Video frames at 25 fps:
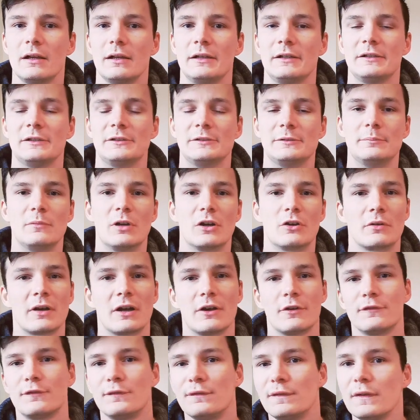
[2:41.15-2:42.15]
um,
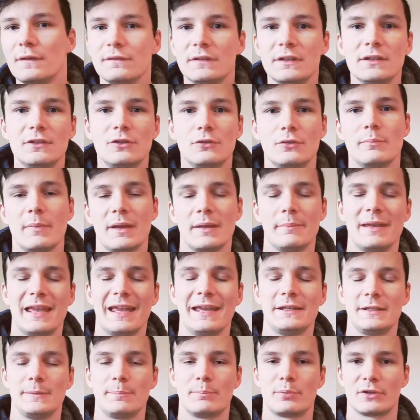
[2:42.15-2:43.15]
around 50 to
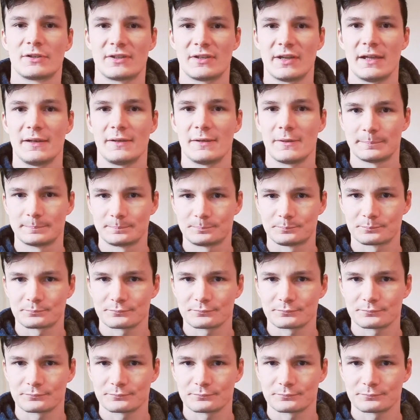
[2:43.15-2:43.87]
maybe 80 percent